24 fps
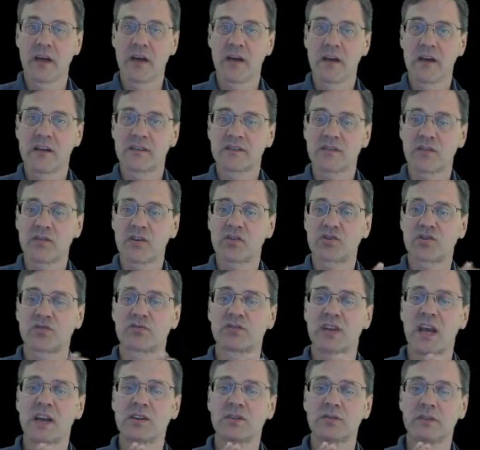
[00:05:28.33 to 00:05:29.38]
So the
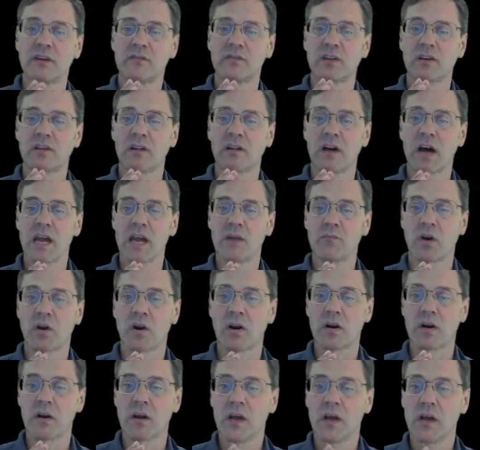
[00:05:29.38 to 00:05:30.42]
trajectory of the
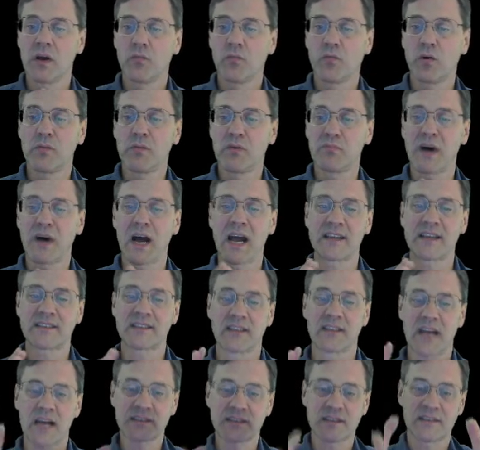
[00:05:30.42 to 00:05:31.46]
climber will be biased
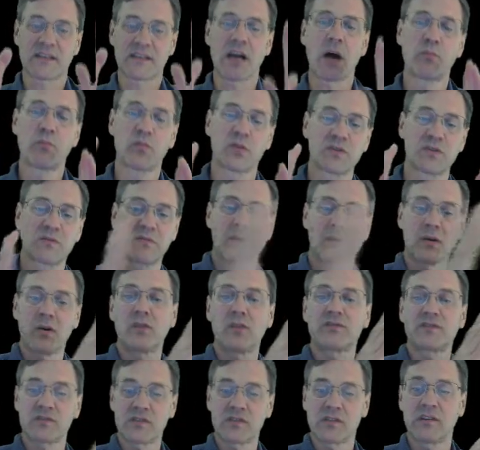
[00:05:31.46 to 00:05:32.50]
not just upwards, but
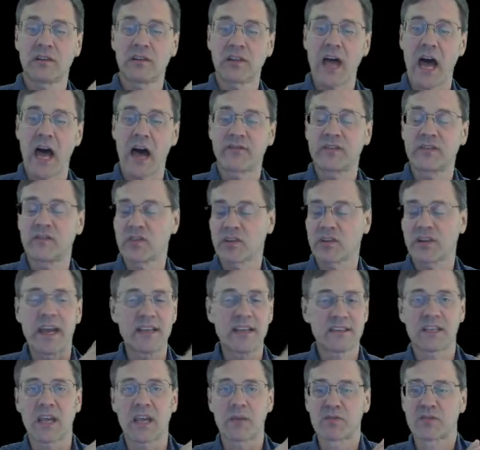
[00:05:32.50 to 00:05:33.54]
also to the left. If the
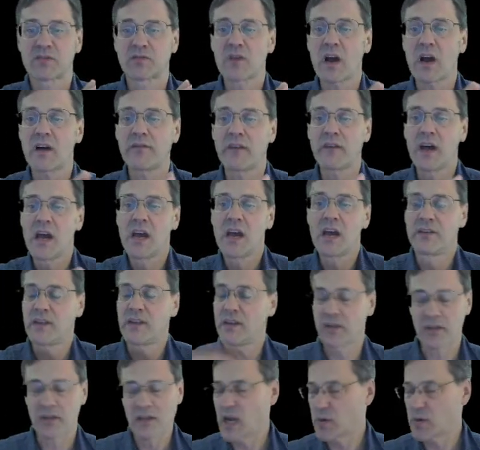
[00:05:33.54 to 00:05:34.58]
landscape is rough, then
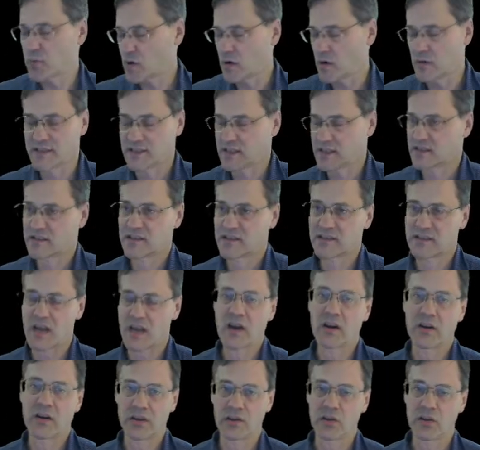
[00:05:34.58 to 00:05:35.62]
the climber always gets
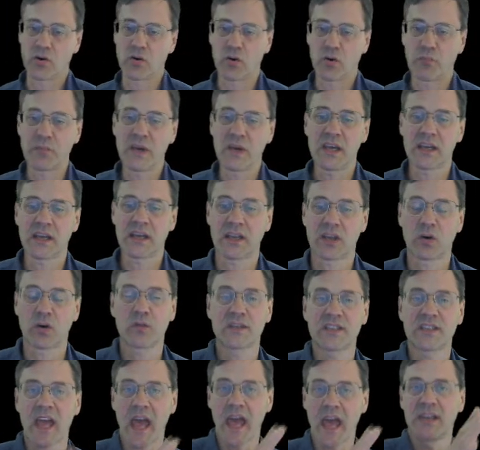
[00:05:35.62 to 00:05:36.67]
stuck on a local peak, and it will
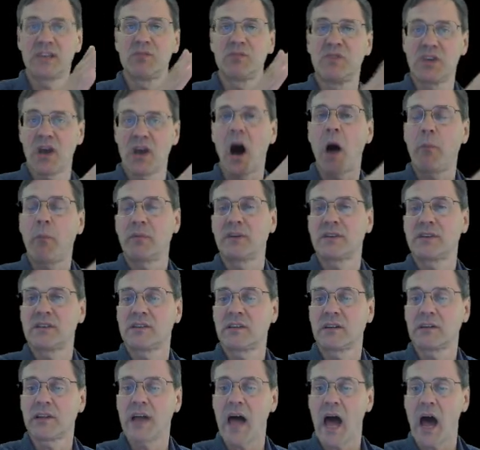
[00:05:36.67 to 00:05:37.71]
tend to be up and to
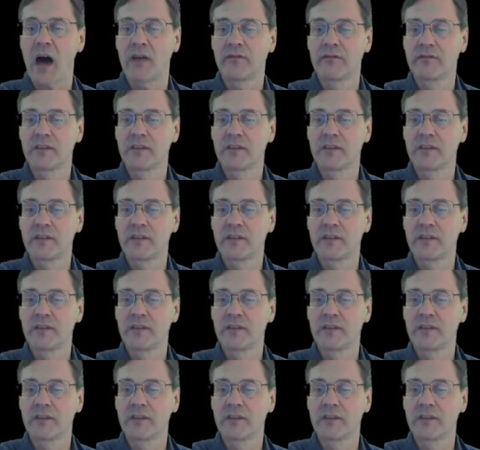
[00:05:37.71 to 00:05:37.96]
the left.